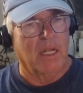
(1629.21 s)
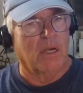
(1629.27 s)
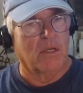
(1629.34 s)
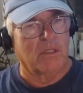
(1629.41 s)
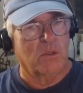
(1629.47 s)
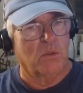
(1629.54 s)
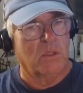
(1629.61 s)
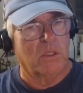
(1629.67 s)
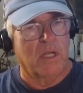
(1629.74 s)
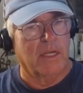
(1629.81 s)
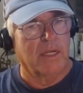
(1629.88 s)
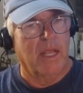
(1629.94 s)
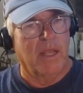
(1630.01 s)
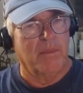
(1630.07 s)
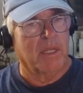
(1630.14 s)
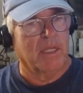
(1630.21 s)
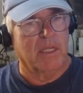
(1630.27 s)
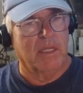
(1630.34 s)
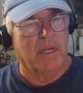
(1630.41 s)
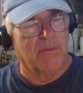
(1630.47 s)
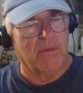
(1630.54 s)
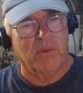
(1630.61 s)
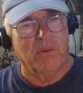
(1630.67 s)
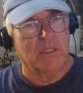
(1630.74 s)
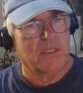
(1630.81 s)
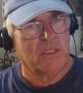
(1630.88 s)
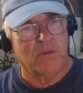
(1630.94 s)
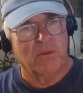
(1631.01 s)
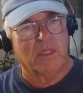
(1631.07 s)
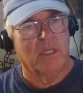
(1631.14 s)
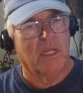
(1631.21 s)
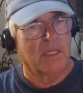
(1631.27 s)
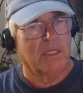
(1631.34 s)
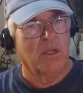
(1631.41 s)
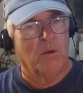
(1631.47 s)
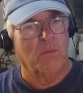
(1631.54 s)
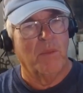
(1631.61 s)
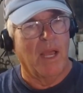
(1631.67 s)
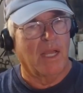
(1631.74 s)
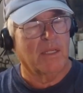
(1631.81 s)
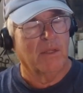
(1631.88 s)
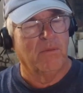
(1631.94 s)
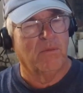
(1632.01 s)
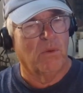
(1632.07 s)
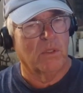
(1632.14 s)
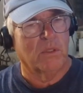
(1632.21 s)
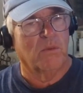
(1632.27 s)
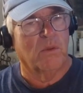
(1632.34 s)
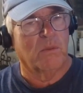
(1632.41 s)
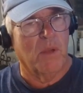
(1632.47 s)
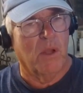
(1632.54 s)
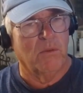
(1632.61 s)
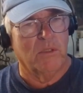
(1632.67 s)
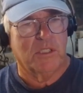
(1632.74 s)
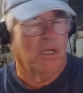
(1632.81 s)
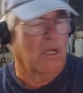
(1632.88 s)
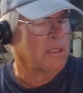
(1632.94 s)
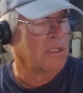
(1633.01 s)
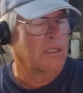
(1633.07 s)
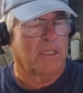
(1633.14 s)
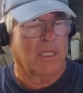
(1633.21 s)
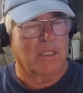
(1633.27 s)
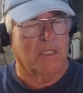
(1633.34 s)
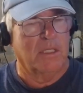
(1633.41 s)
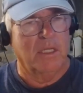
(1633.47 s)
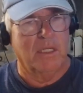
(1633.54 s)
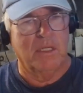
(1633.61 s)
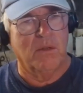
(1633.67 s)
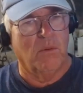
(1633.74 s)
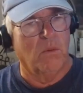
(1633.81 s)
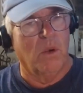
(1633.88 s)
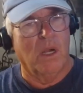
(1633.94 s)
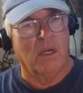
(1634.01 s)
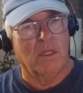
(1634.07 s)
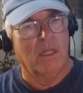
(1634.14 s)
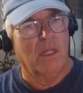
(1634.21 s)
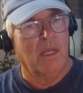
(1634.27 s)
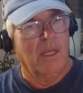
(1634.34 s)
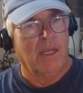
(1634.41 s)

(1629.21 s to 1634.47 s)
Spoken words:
our Tour Dynamic, and every once in a while I'd go back and forth with my Wishon because I could hit it well,